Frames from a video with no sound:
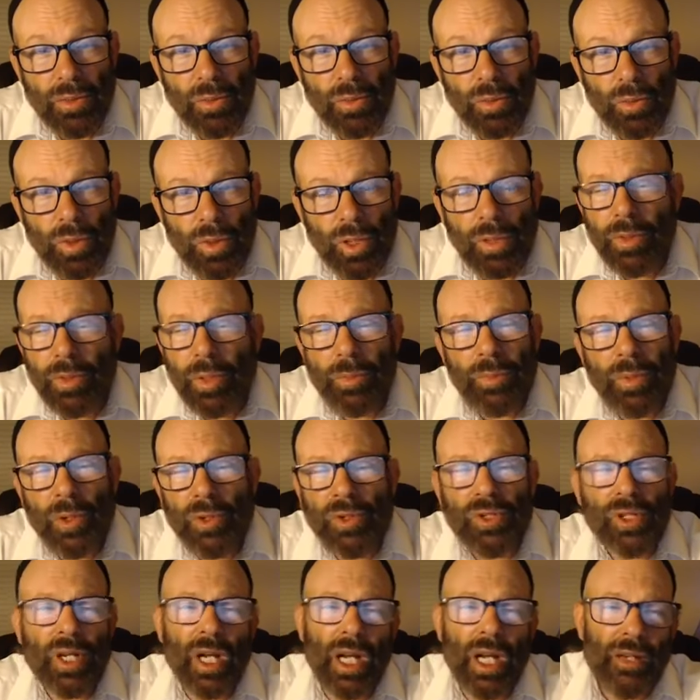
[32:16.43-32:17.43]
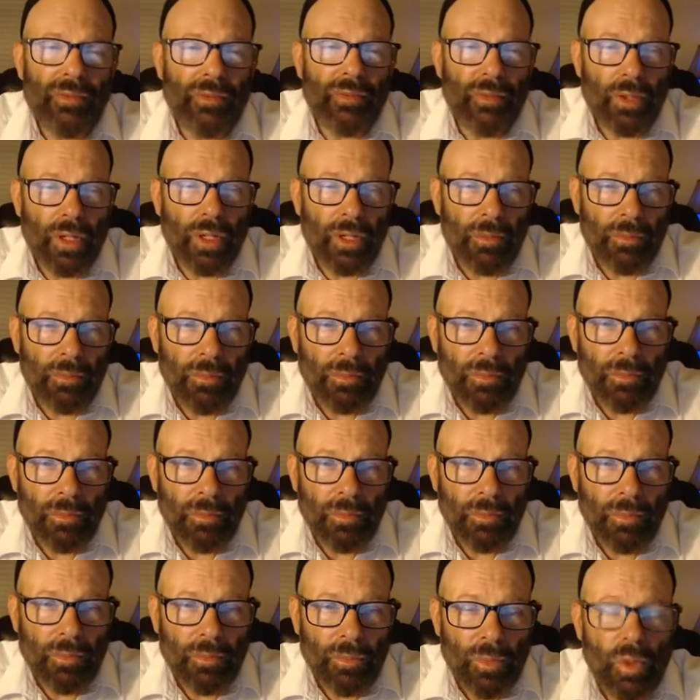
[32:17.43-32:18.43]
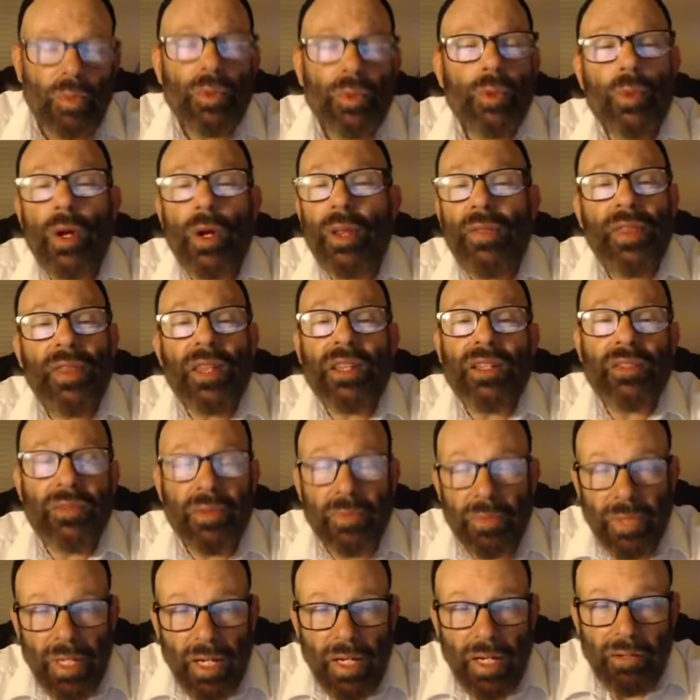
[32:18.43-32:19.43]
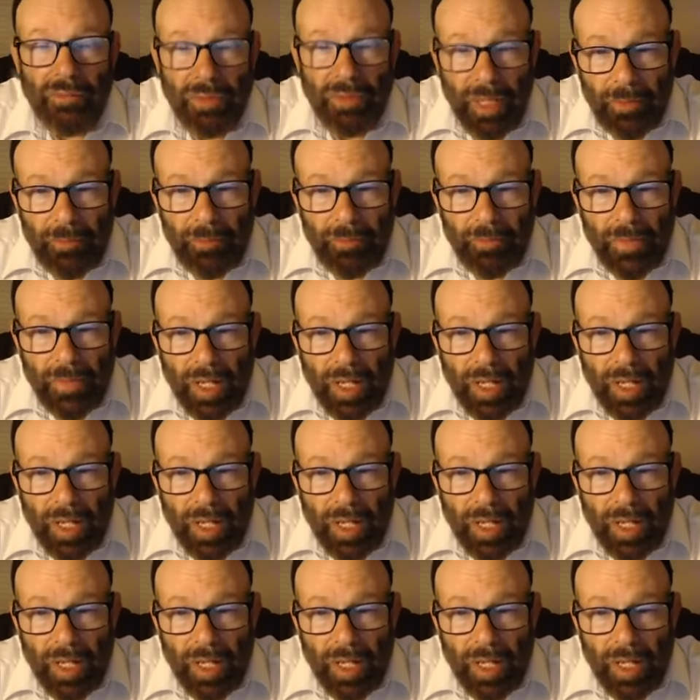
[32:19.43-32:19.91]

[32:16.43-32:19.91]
What do we approach God for? Well, we want things from God, right?